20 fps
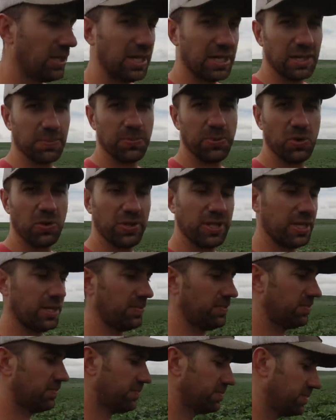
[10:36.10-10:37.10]
I can pull that
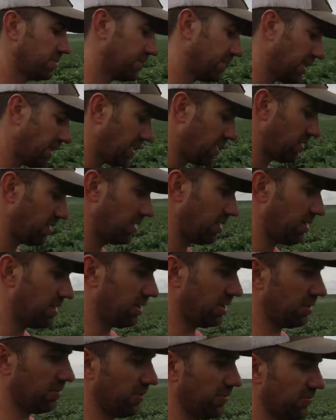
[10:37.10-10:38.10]
tire out of
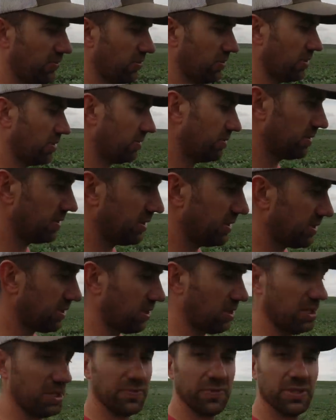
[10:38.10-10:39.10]
here before at least
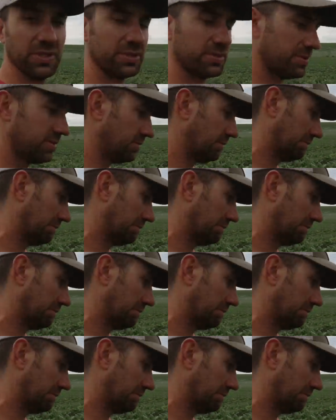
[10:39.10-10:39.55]
harvest.